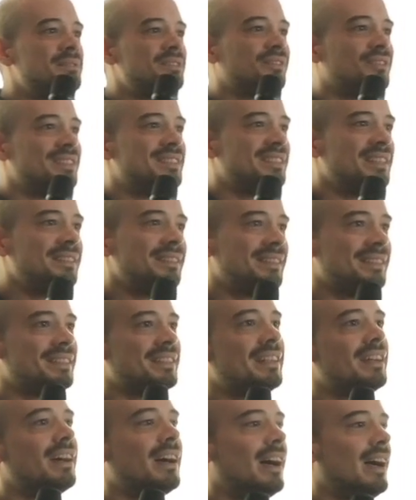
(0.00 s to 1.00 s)
Vincent.
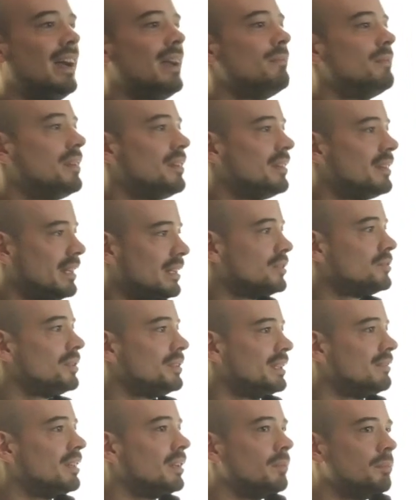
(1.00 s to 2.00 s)
I'm an Android
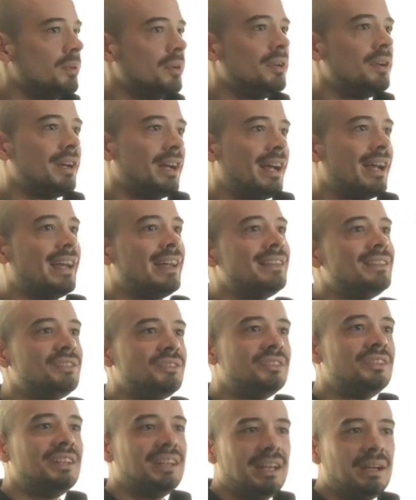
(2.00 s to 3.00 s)
developer, and
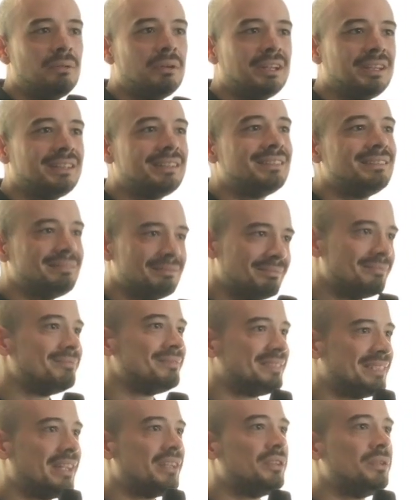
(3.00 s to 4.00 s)
today I will
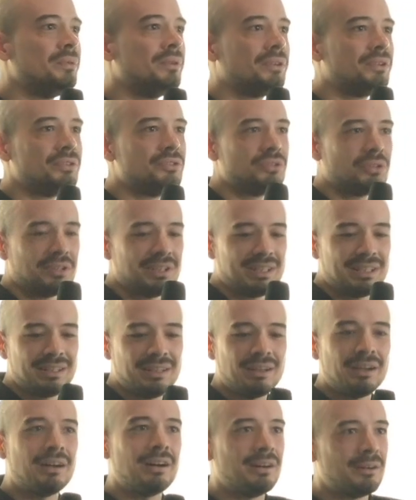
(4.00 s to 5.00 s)
take you on a journey
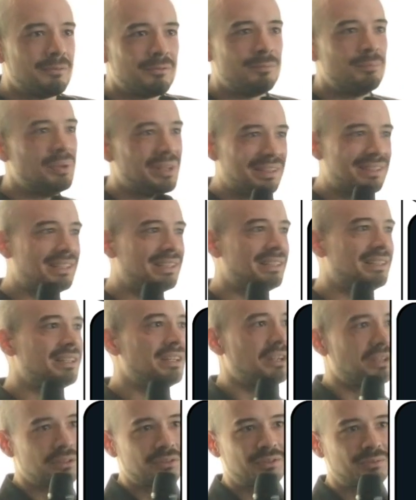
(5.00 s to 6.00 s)
of building
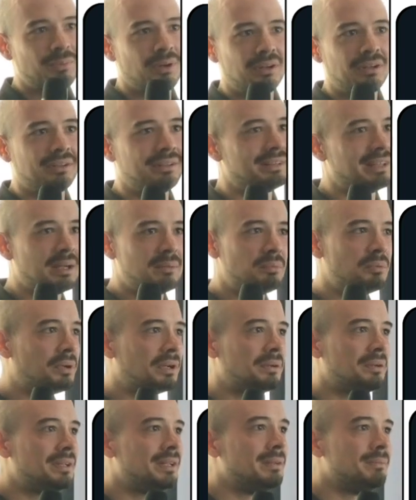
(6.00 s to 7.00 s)
a small
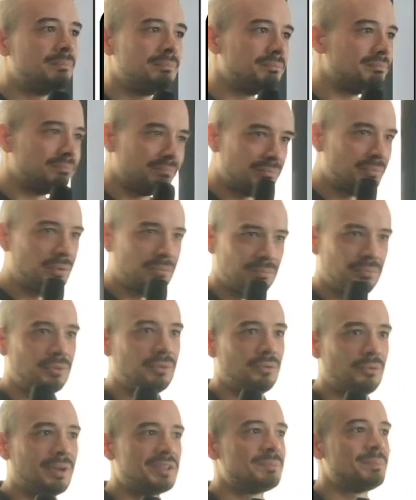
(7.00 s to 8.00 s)
library
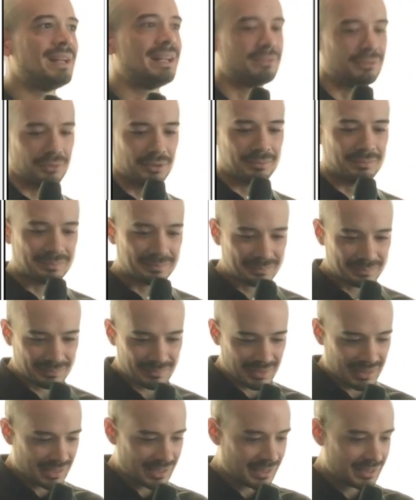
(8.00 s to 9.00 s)
cross-platform.
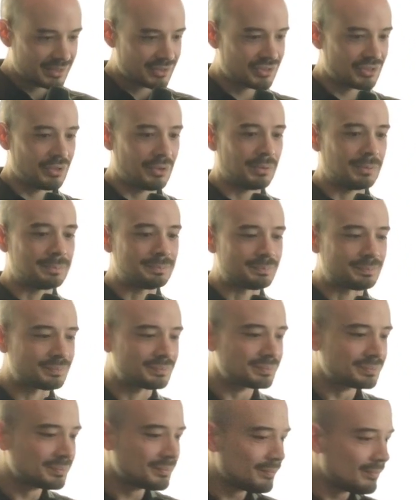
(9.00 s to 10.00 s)
So
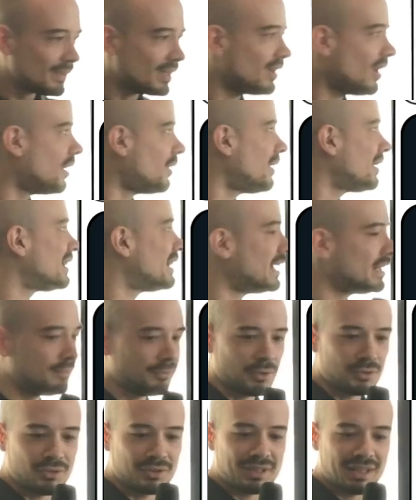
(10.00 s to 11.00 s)
our outline for
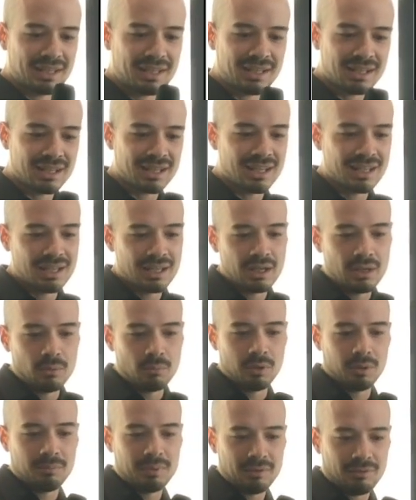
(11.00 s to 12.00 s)
today
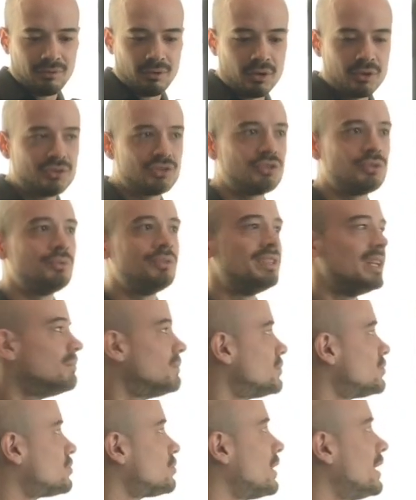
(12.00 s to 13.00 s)
will be first to
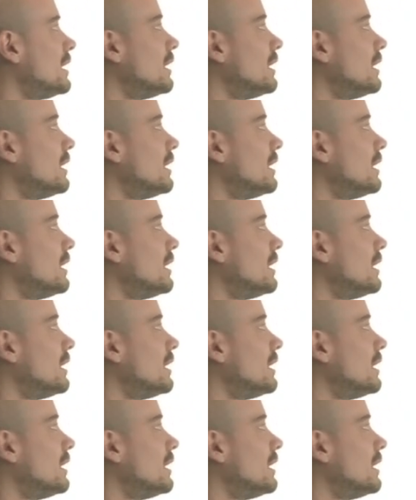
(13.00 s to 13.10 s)
demonstrate